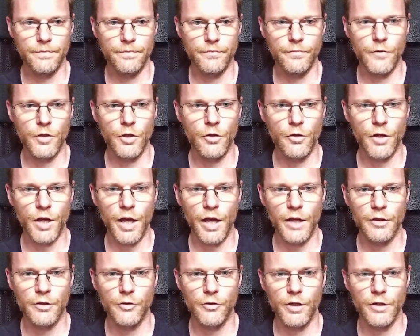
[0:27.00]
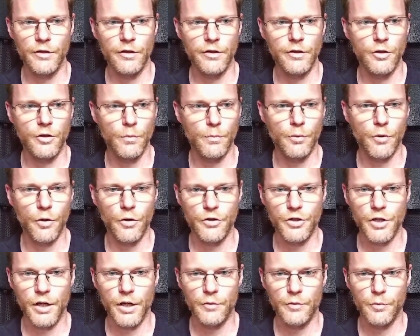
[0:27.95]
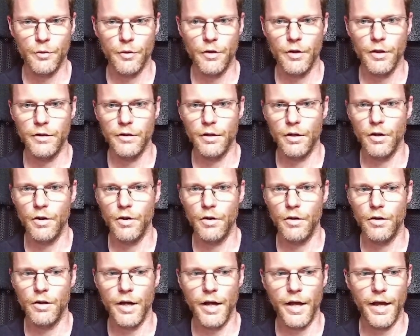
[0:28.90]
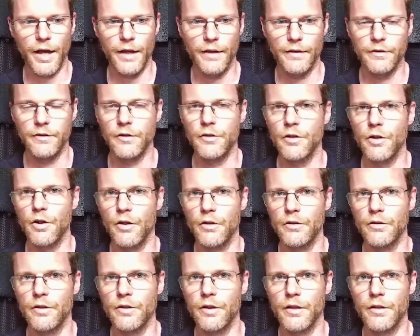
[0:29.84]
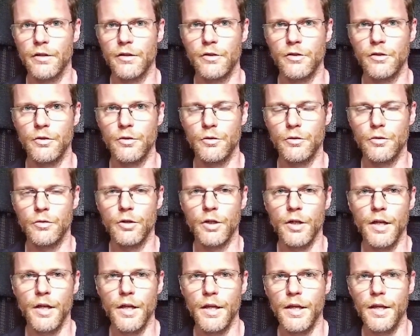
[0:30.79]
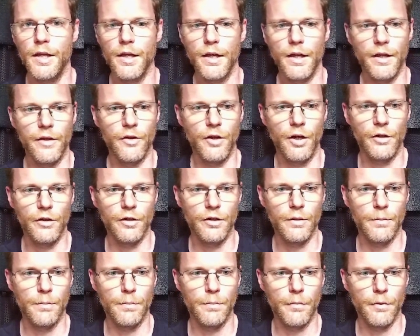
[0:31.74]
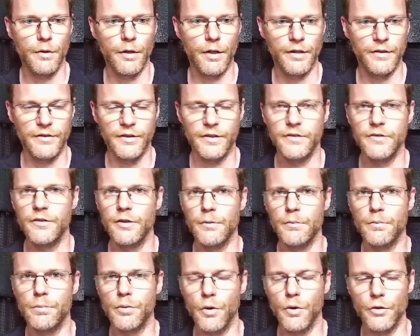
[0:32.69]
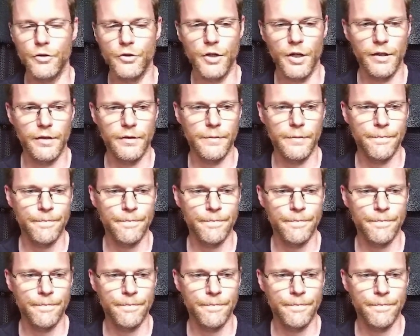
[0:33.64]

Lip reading: you can create a new project with it or add the content to another existing project.